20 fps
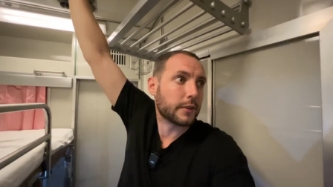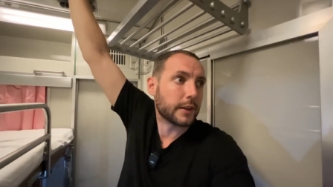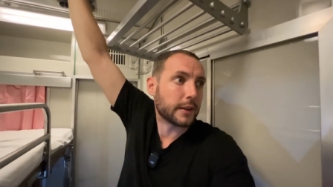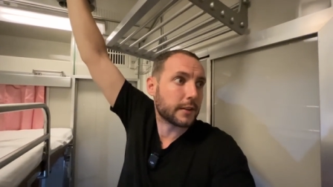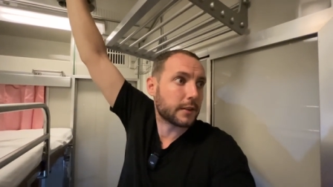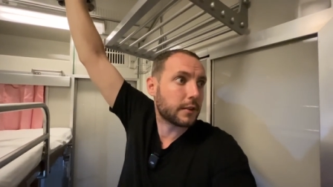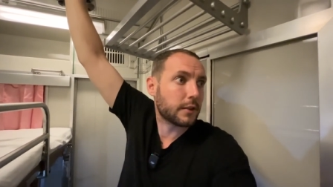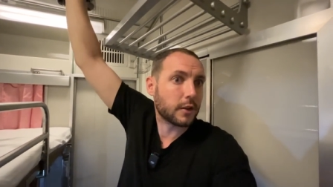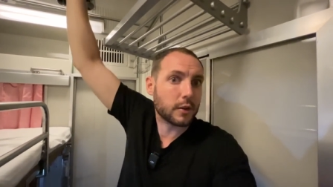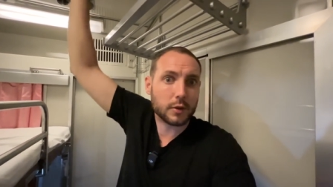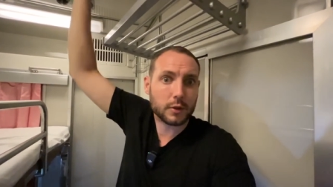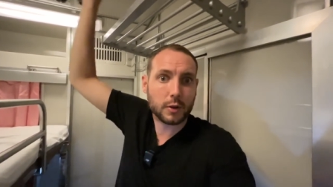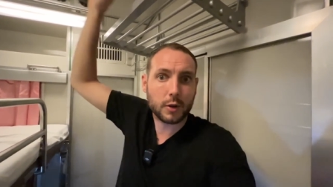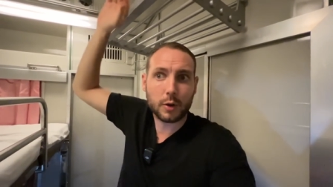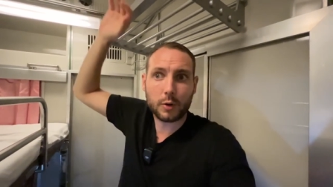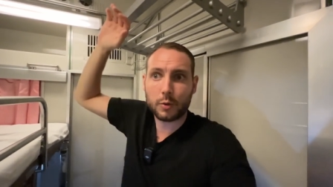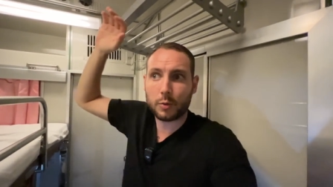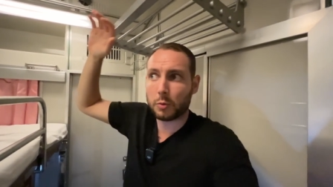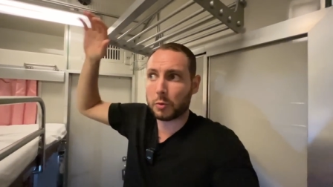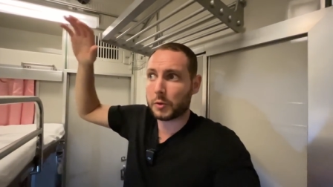It's not
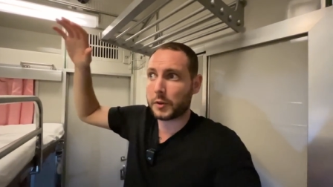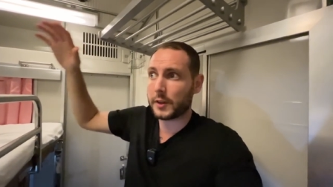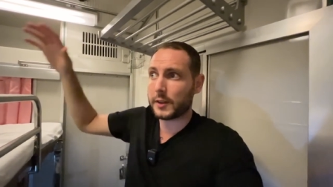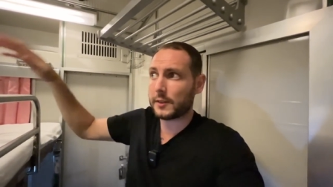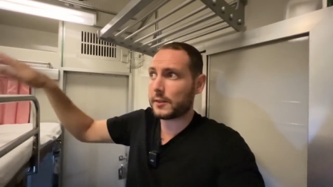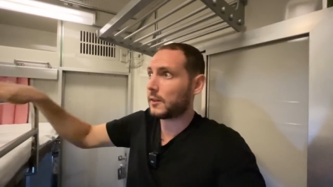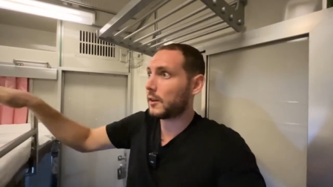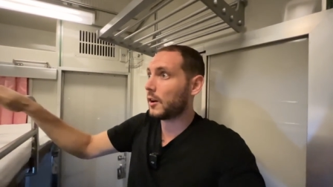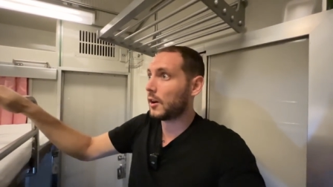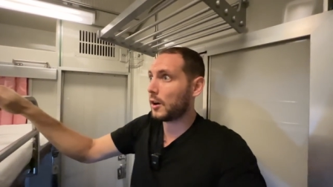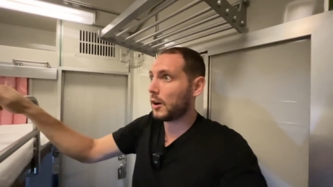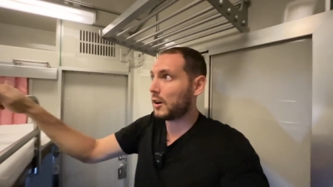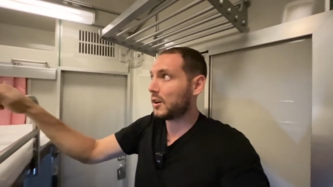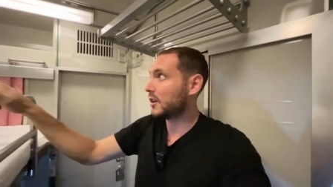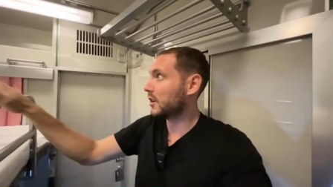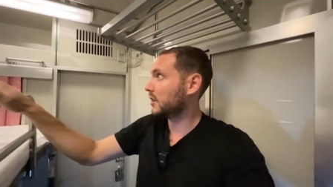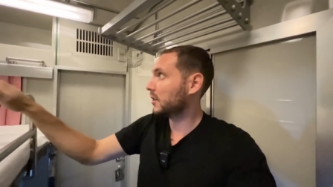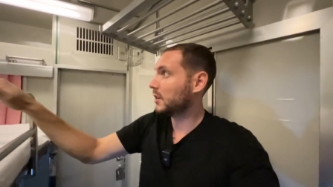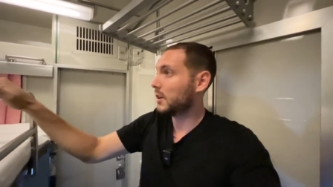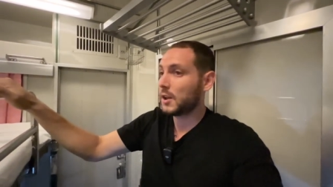cold, it's not
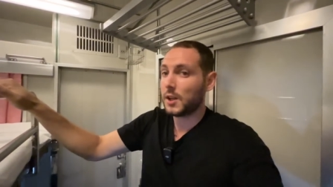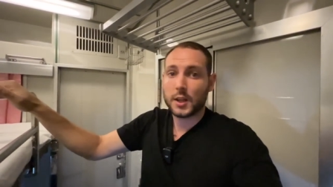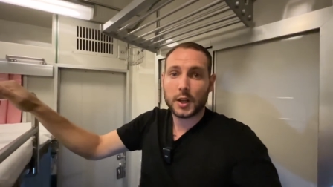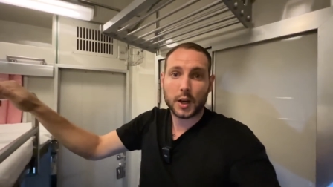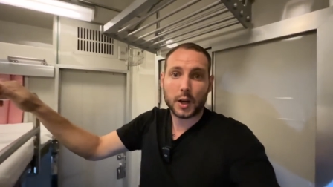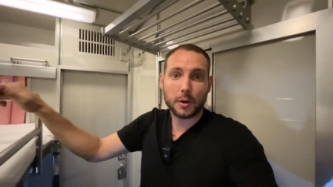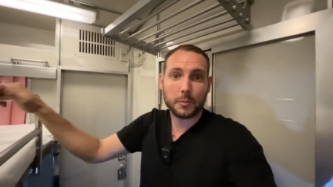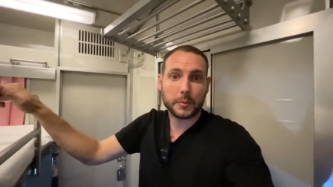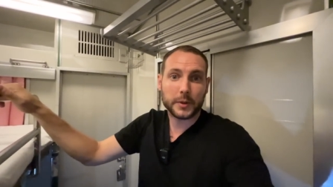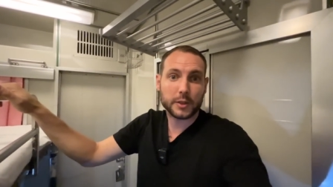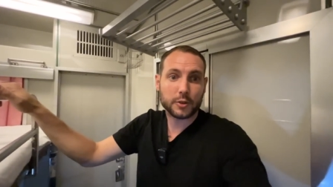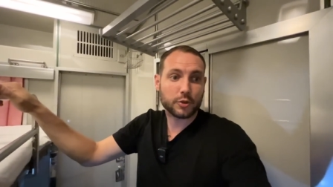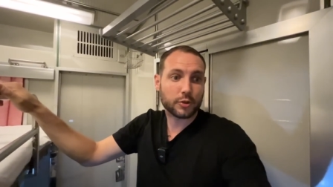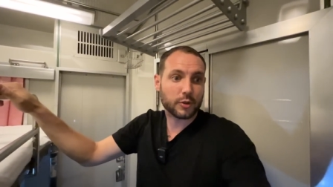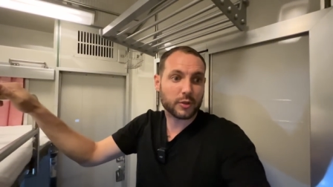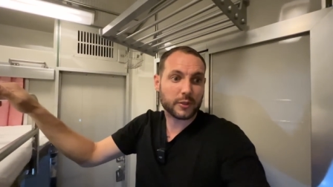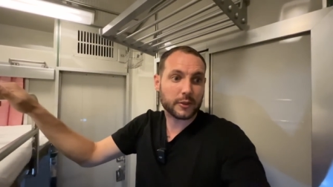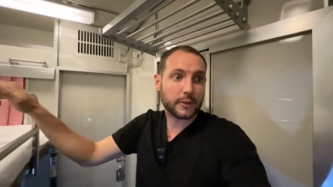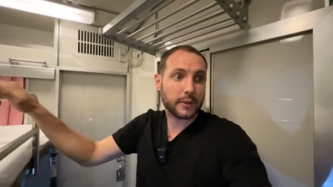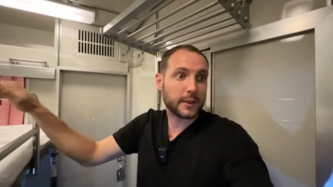hot. I'm in
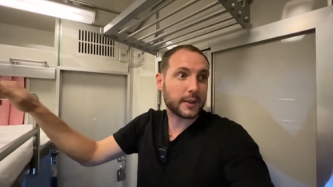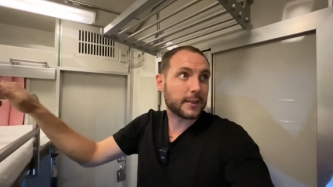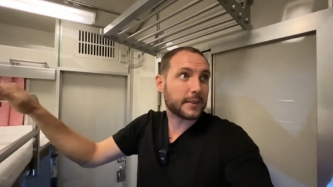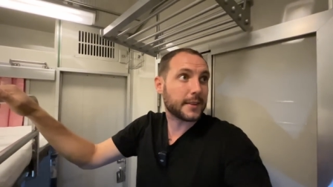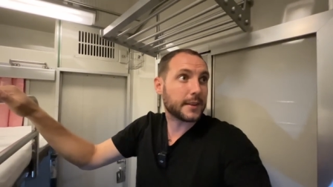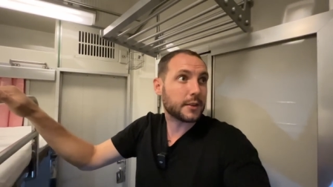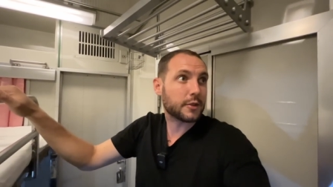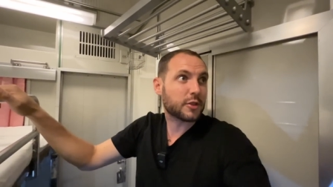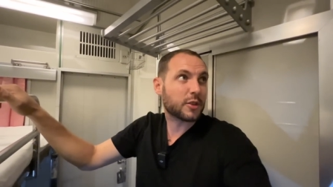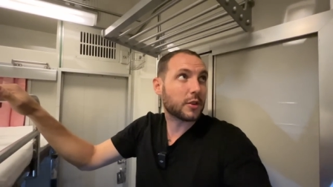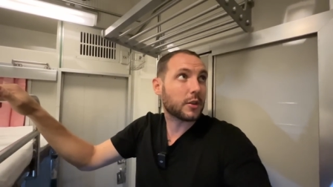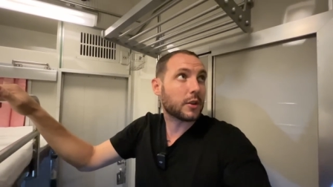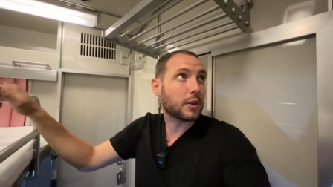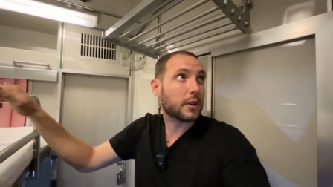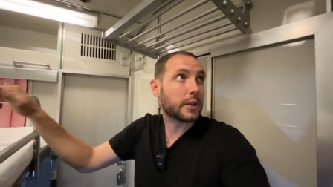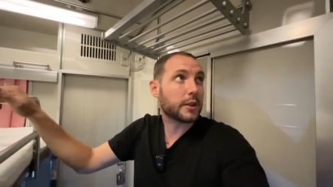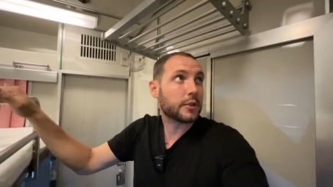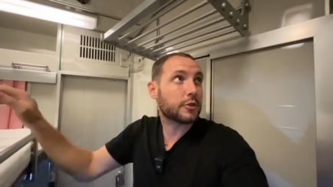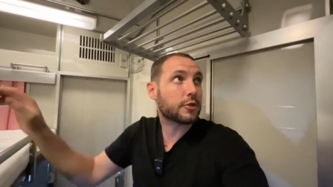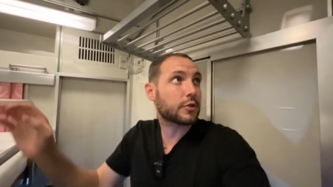shorts and a
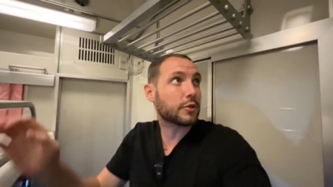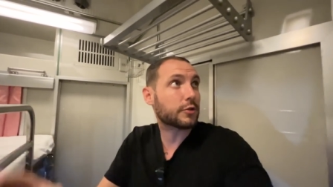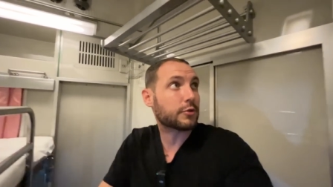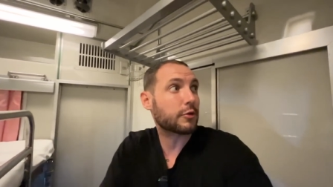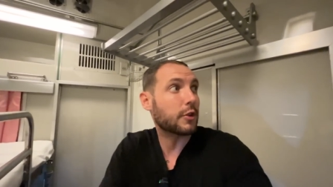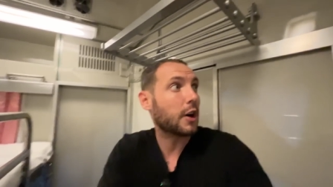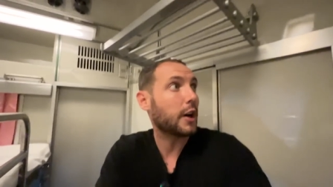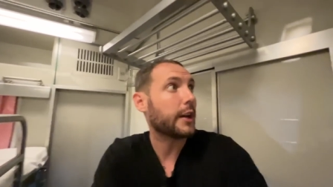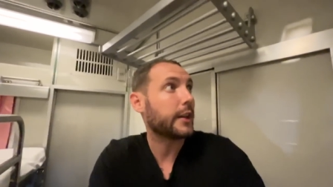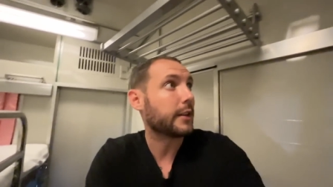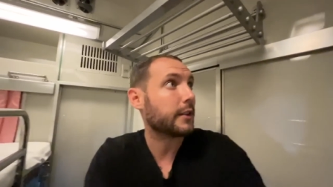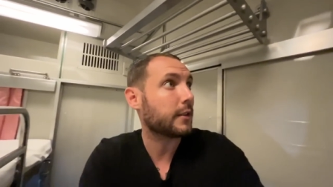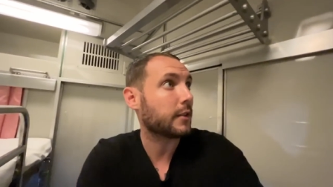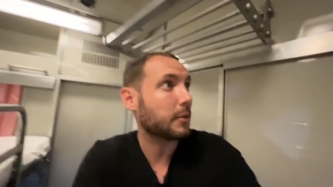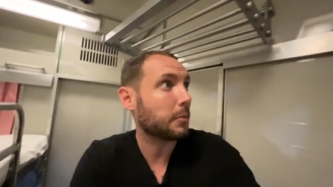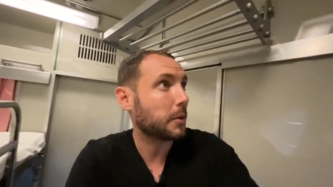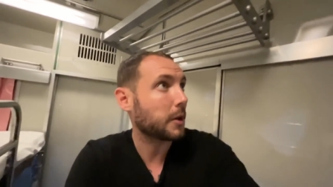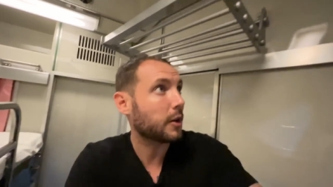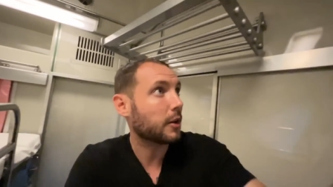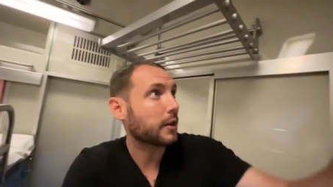t-shirt. It's just right,
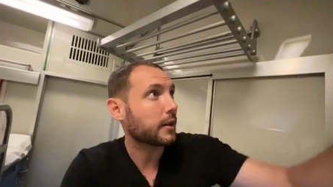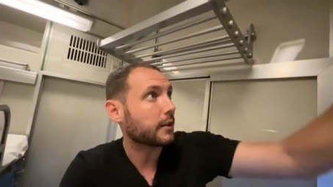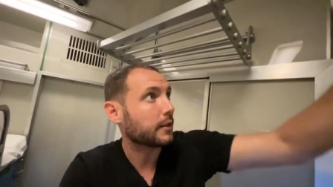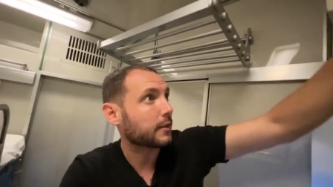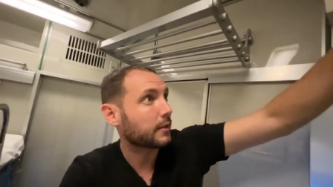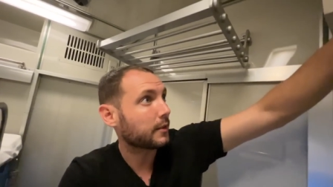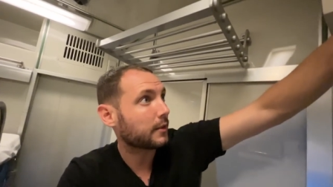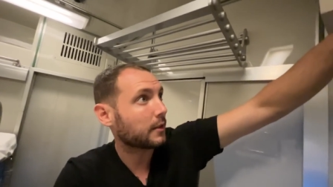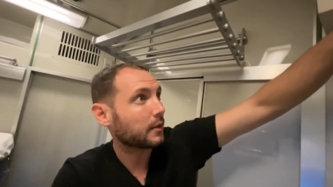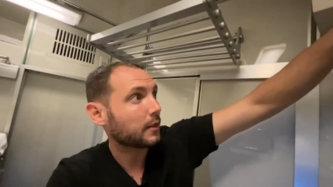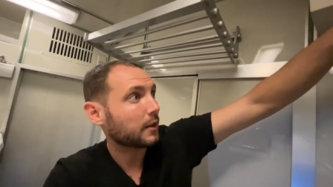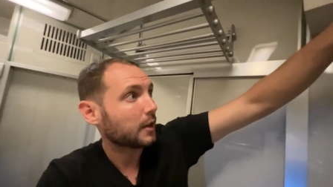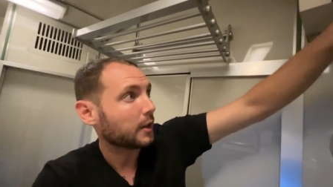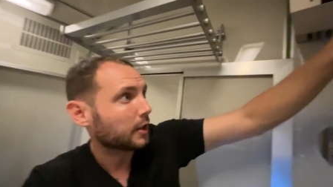to be honest.